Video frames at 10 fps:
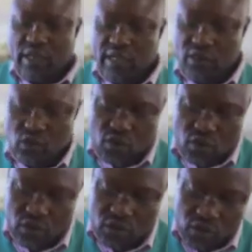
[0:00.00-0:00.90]
can
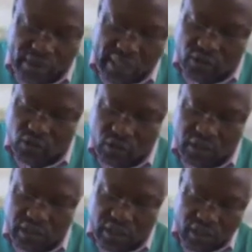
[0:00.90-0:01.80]
do, you can
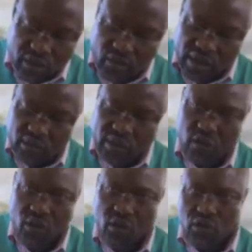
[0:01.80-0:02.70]
use what we
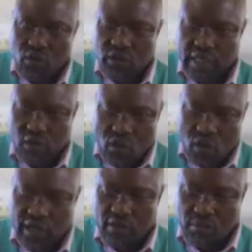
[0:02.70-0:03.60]
call also the rolling